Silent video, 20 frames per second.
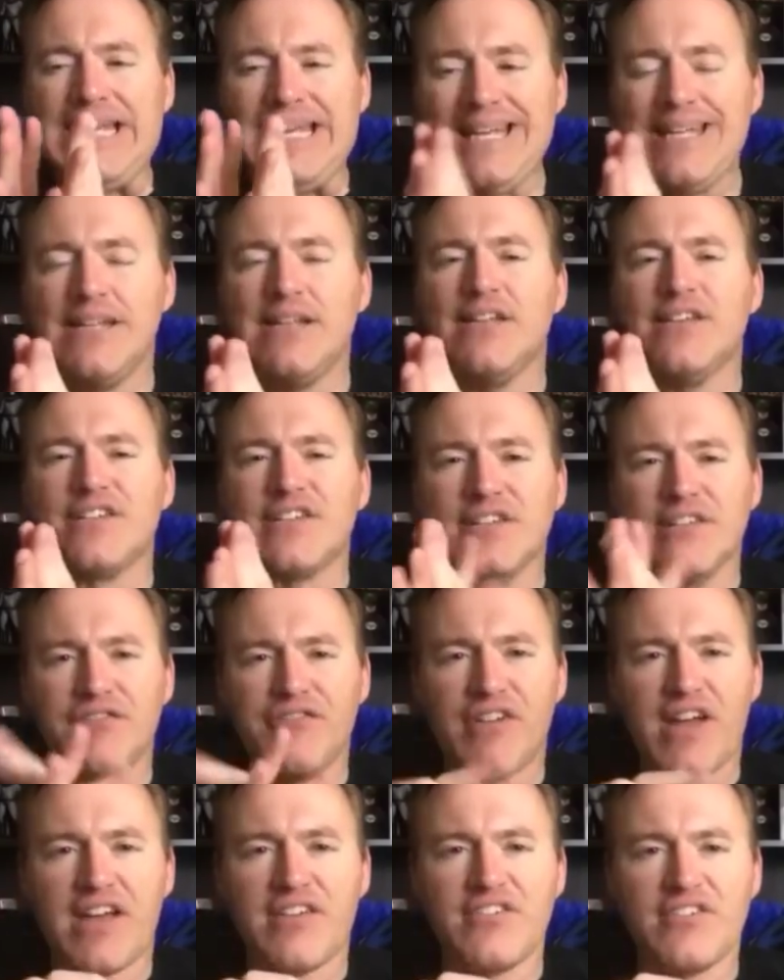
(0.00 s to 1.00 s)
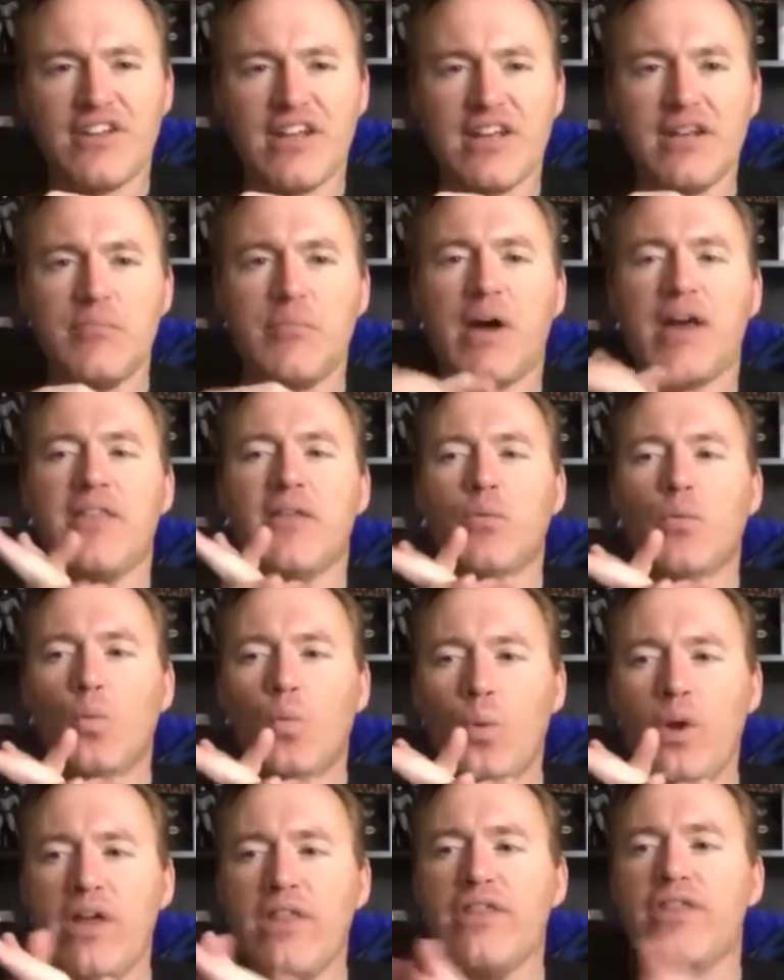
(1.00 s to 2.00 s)
endlessly fascinated by the
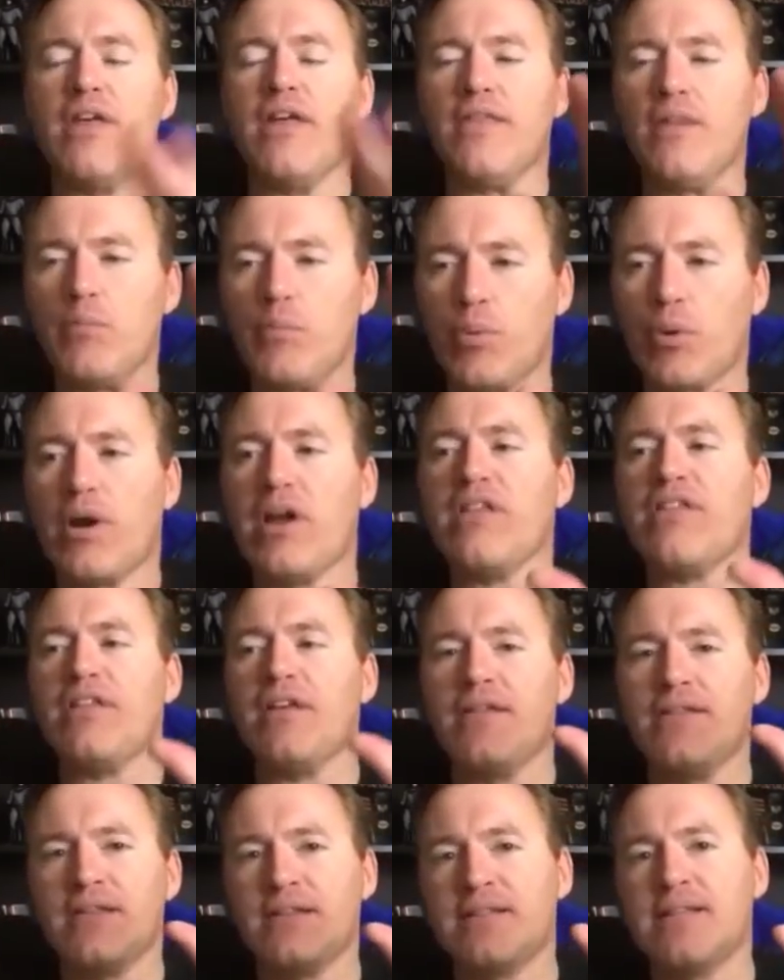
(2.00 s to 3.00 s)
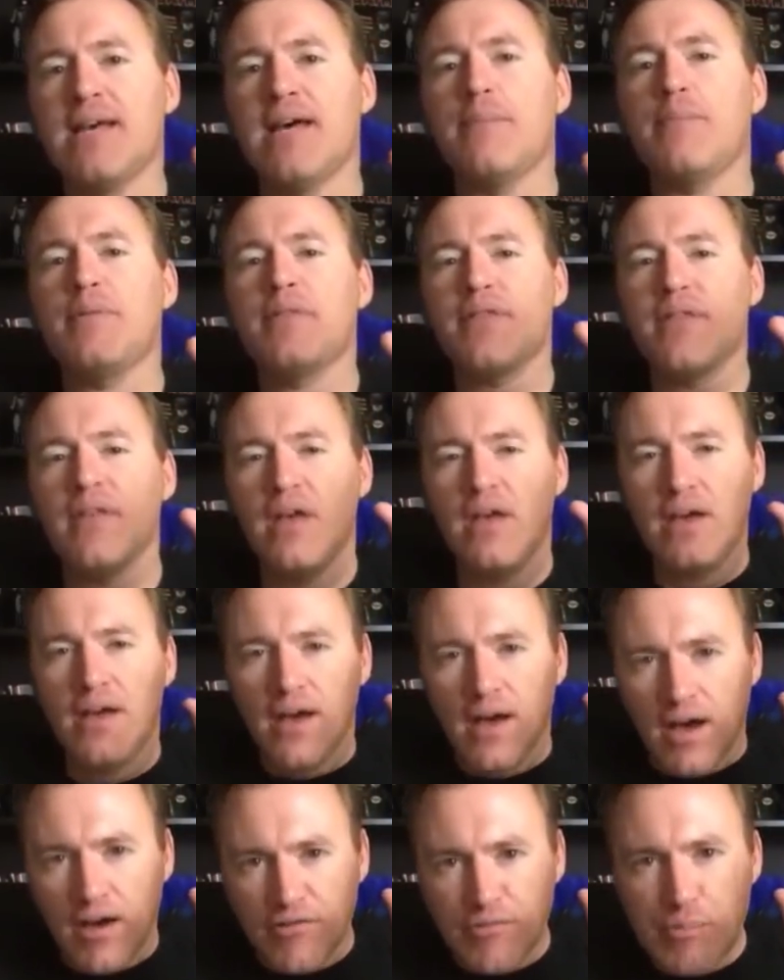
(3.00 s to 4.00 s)
width and the breadth and the depth
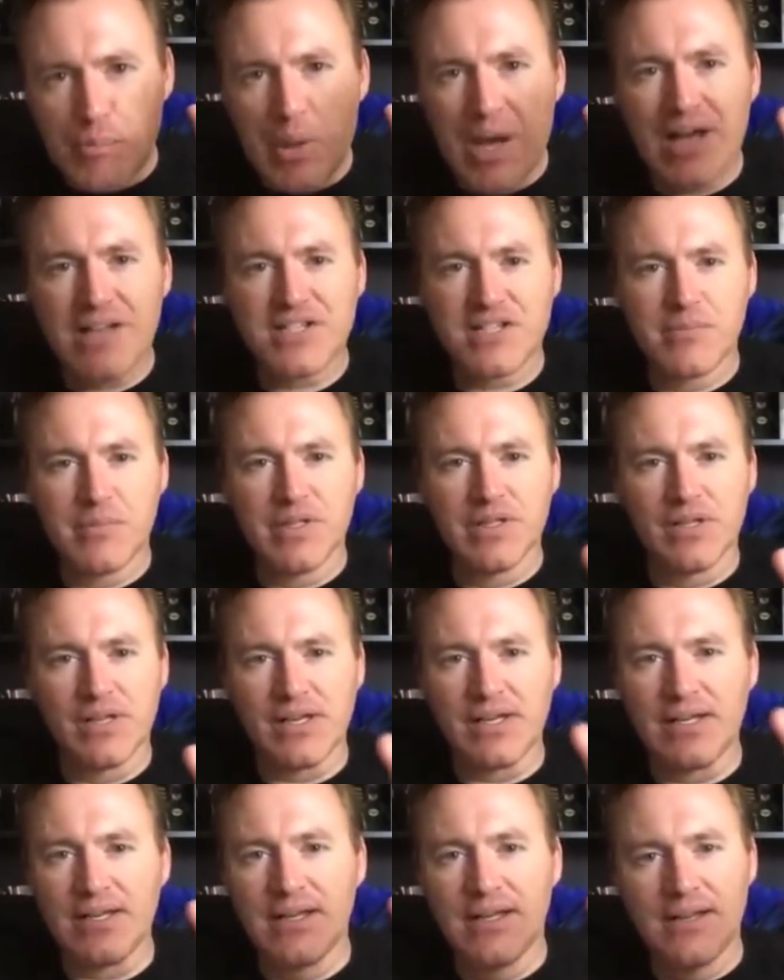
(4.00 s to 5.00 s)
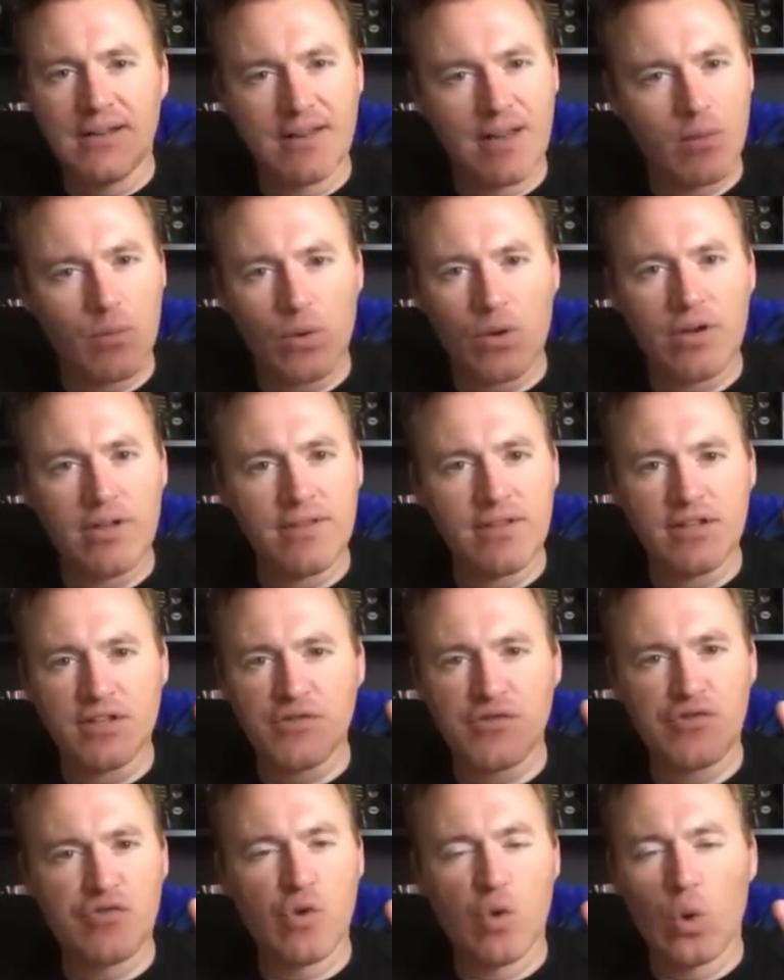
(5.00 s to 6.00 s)
of possibility that were in
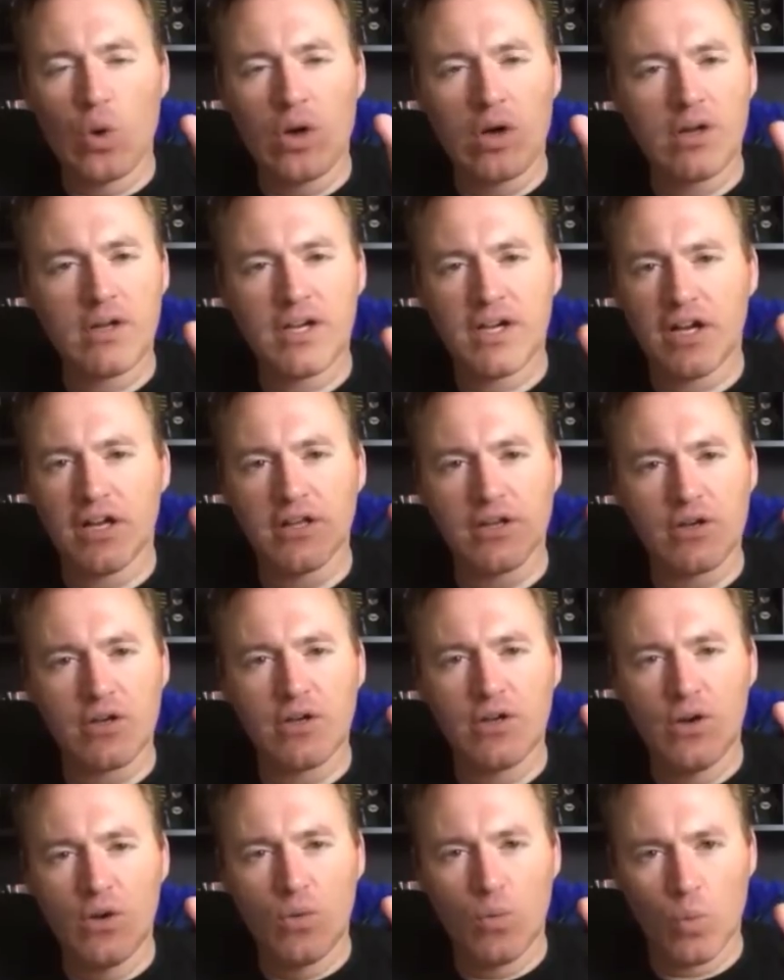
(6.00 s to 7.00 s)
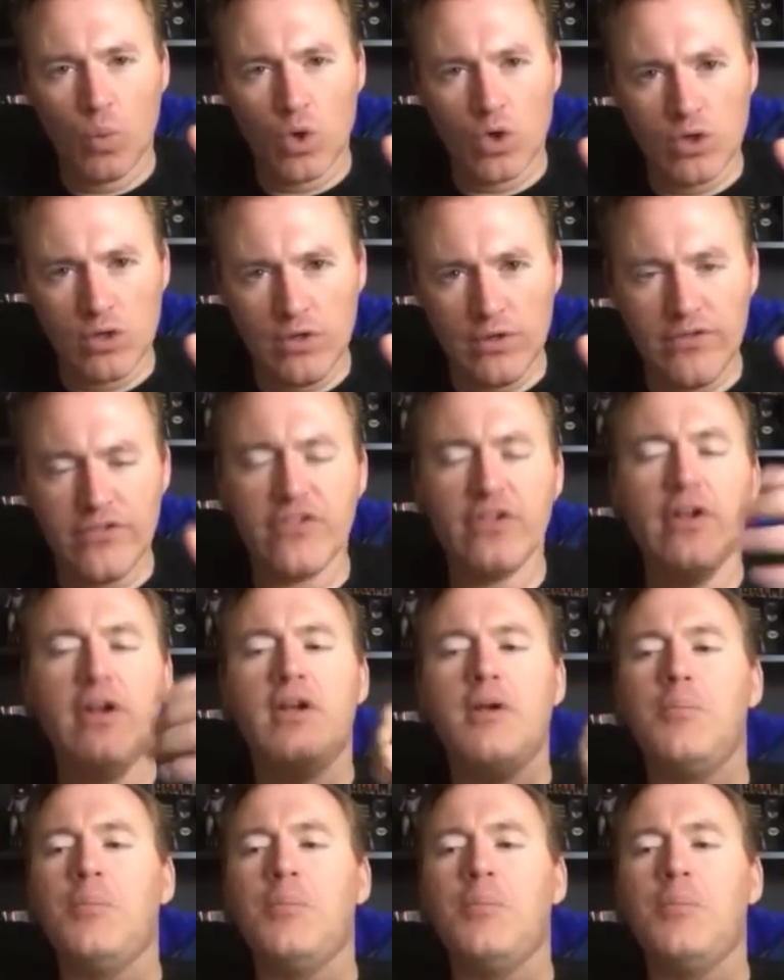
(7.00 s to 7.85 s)
these four-color worlds.